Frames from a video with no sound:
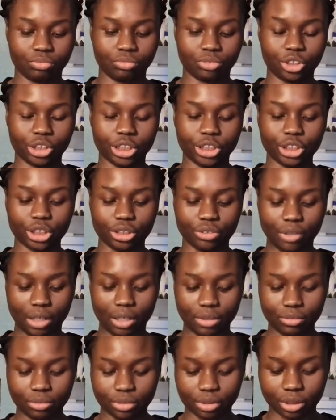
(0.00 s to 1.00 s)
change it
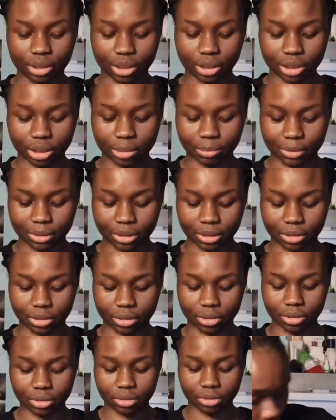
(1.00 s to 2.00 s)
around like this
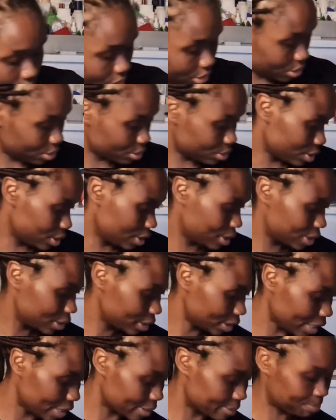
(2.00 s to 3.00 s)
basically. So
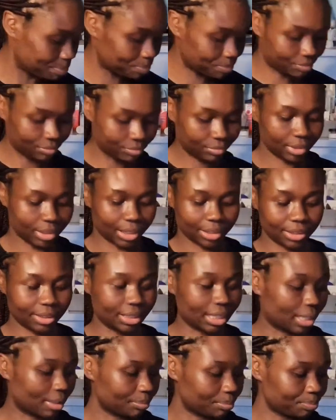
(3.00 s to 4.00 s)
yeah, that's
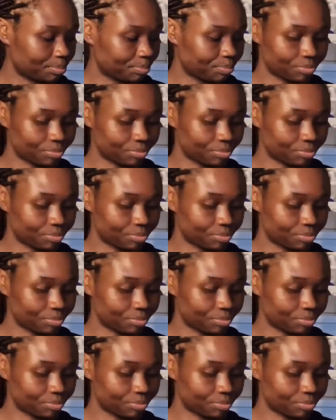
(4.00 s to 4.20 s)
that.